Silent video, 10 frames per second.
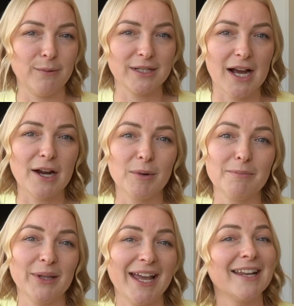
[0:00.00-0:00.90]
retirement
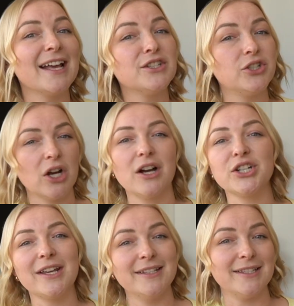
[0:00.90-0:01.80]
plan as
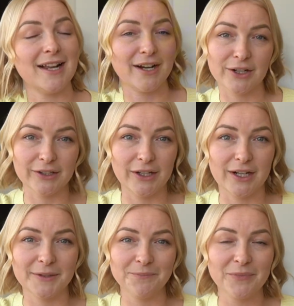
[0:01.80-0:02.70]
Josh hinted at
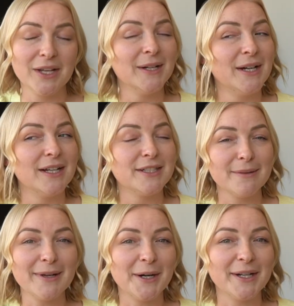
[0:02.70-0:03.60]
earlier. To
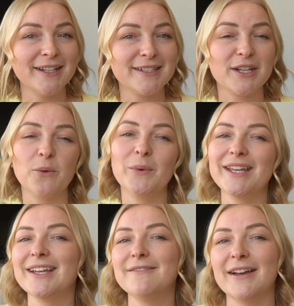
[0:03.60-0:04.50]
be honest,
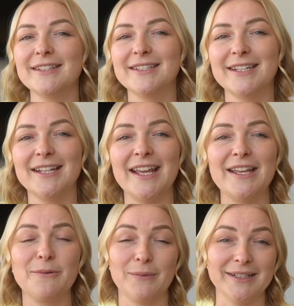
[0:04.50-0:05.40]
we invested
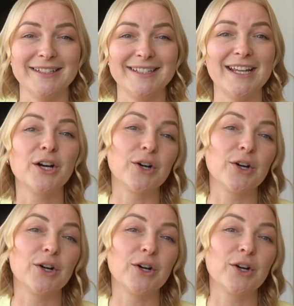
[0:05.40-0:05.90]
in real estate